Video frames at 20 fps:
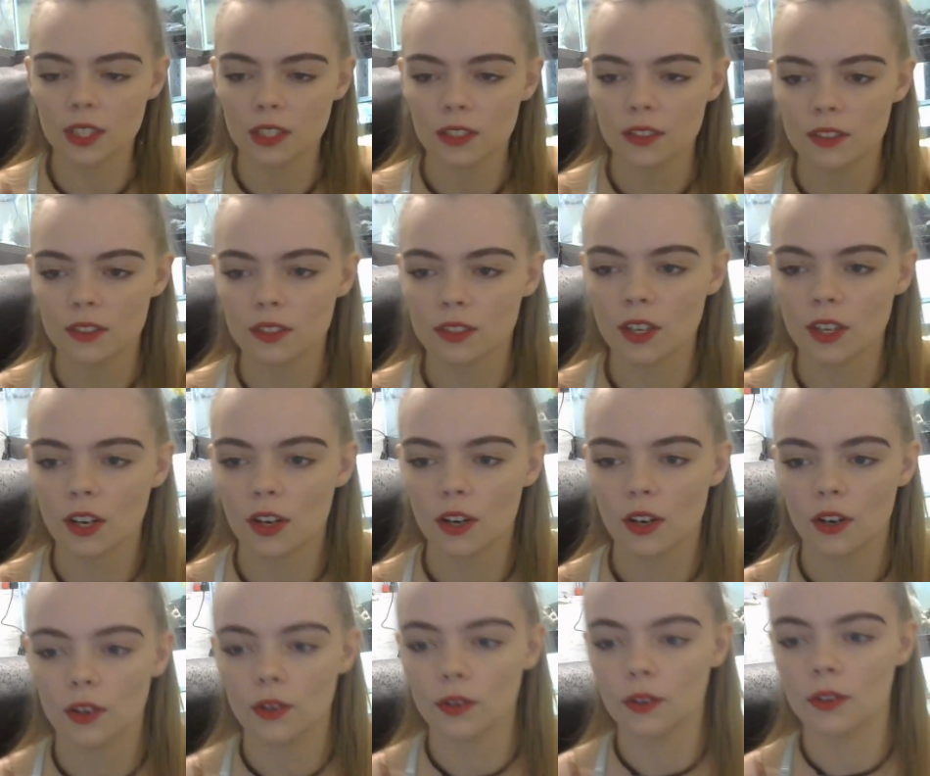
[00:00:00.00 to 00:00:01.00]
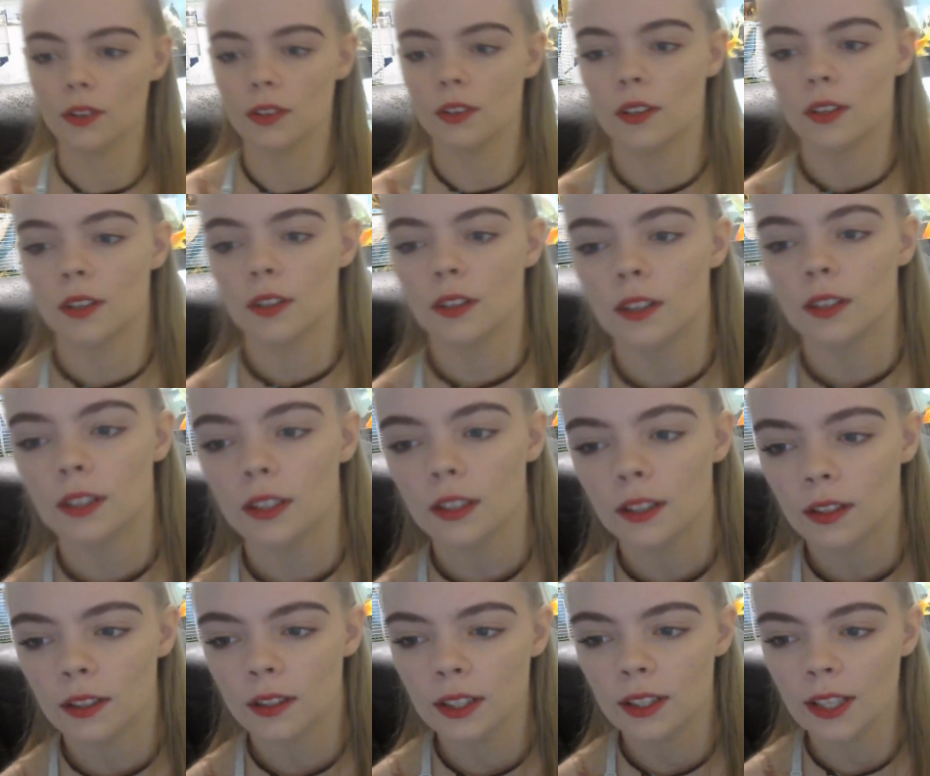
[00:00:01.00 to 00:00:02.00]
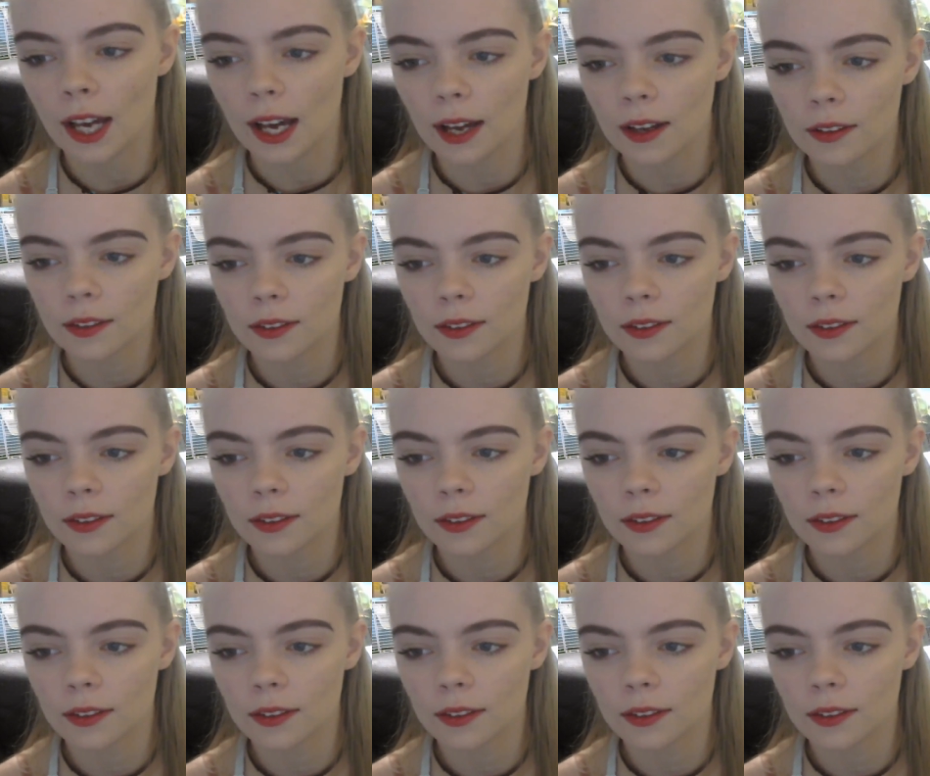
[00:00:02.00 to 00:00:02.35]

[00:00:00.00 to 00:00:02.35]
So, yeah.